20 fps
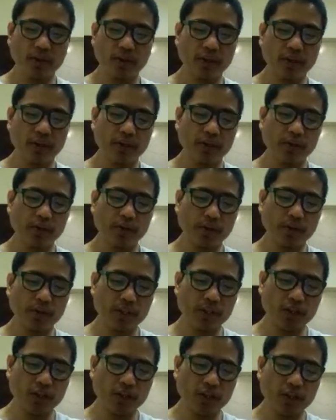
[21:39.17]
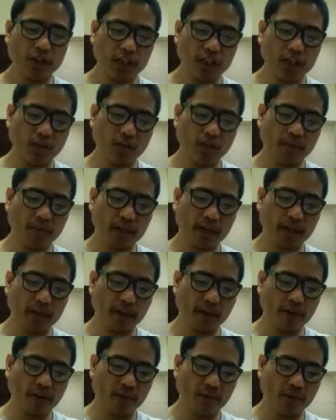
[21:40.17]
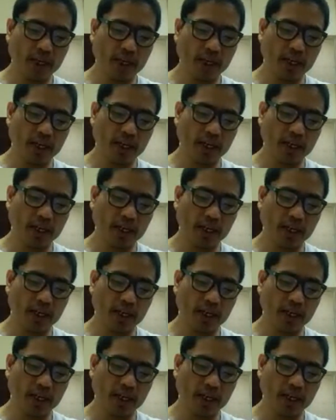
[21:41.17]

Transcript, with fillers: is rich in omega-3